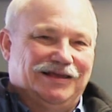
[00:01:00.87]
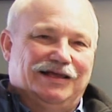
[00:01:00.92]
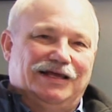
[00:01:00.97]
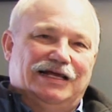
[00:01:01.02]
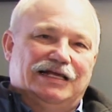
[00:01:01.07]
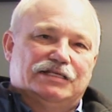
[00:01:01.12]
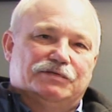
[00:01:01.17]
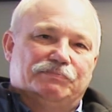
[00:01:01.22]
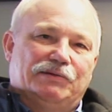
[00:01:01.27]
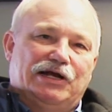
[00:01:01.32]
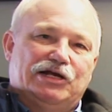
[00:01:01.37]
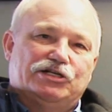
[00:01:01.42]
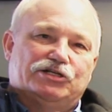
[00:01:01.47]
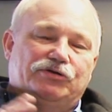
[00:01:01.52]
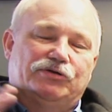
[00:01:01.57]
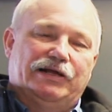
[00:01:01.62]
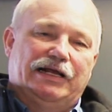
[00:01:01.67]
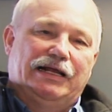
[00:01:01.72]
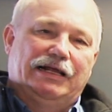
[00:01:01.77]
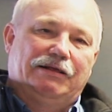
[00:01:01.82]
It's
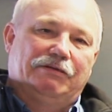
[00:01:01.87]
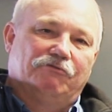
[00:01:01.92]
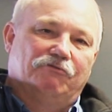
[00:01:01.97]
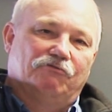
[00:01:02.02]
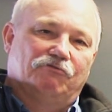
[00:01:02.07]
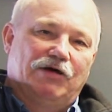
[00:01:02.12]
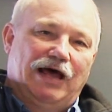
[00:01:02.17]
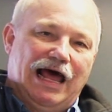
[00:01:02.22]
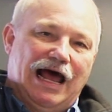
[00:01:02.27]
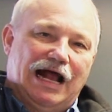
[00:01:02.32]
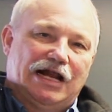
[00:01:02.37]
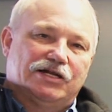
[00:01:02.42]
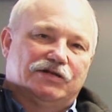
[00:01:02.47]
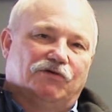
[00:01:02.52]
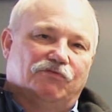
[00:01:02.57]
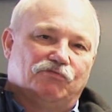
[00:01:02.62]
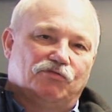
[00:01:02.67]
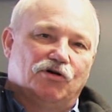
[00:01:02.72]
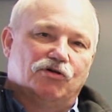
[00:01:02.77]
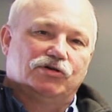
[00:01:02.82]
measuring actual
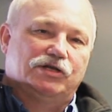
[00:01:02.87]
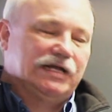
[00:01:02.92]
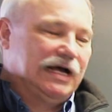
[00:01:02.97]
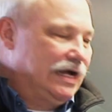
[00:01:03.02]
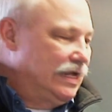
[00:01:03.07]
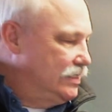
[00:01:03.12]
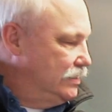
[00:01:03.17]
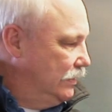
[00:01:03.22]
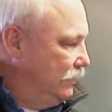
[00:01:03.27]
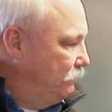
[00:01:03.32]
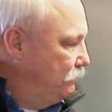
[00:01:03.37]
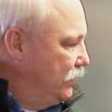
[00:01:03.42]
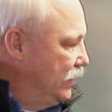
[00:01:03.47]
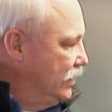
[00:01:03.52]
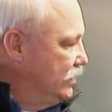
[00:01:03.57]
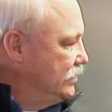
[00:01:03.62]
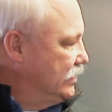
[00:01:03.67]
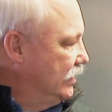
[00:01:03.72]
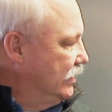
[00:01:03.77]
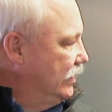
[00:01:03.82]
photons and
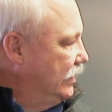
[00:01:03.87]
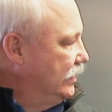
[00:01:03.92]
impinge on the